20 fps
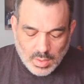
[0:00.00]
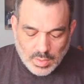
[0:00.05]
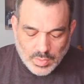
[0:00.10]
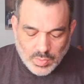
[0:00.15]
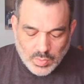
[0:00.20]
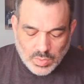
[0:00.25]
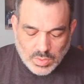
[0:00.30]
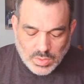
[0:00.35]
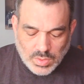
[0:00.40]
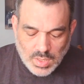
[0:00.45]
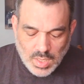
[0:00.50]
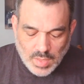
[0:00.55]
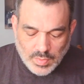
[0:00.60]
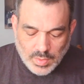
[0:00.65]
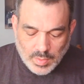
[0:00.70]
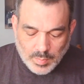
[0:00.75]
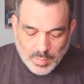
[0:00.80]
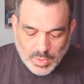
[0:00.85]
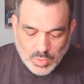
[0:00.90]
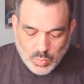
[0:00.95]
There is
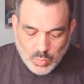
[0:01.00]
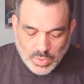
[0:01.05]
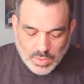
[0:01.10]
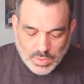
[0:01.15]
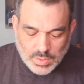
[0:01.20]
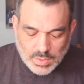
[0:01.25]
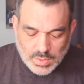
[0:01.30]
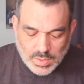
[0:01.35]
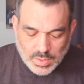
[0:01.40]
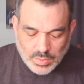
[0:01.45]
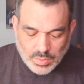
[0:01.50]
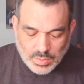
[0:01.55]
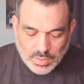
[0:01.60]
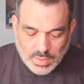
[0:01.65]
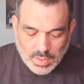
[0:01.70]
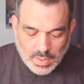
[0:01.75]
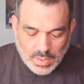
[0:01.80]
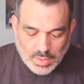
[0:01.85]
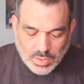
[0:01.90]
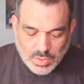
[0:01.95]
nothing between
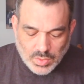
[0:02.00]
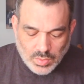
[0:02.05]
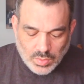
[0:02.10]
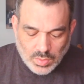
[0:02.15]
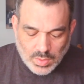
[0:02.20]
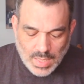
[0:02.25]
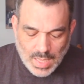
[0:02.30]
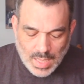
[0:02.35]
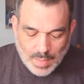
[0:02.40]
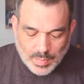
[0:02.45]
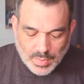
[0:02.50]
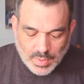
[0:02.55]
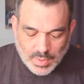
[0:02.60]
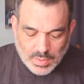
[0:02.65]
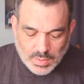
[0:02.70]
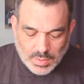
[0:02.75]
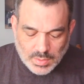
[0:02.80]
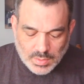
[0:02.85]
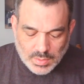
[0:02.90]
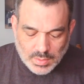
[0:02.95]
sinners and eternal
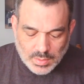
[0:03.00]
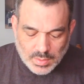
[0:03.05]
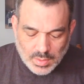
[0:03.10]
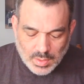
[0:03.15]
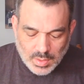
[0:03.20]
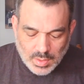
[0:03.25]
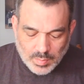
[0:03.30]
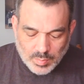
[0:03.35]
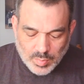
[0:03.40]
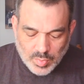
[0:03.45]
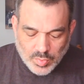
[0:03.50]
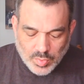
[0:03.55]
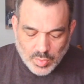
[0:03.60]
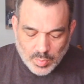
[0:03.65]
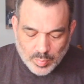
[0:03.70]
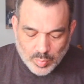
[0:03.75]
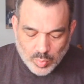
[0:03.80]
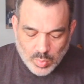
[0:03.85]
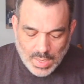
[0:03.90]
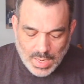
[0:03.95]
happiness but their
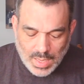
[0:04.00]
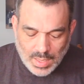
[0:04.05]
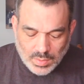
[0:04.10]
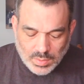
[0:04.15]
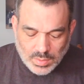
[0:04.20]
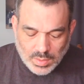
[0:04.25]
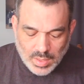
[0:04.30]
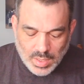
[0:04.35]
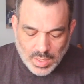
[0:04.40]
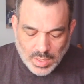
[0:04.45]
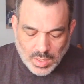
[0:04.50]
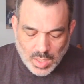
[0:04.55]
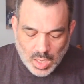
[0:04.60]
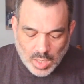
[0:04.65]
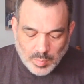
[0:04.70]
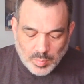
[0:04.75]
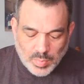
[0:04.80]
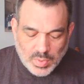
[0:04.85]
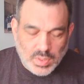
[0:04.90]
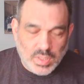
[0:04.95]
proud and
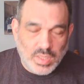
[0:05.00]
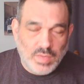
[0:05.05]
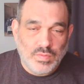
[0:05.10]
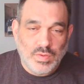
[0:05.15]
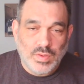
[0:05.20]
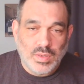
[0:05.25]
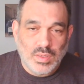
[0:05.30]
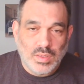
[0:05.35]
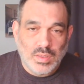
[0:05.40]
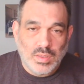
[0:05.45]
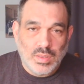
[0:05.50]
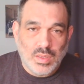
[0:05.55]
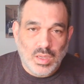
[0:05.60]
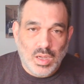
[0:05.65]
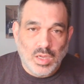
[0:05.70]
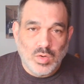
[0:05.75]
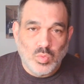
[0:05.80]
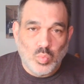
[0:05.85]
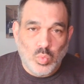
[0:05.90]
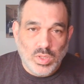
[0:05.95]
unbelieving
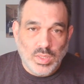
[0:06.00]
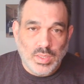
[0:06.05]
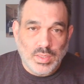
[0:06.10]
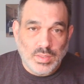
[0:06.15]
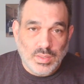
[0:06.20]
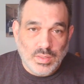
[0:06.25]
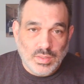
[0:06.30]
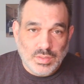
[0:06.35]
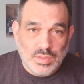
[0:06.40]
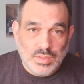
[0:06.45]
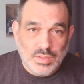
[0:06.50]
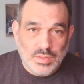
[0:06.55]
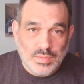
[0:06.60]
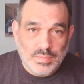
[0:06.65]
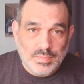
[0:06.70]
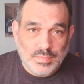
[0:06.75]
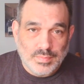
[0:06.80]
unwillingness.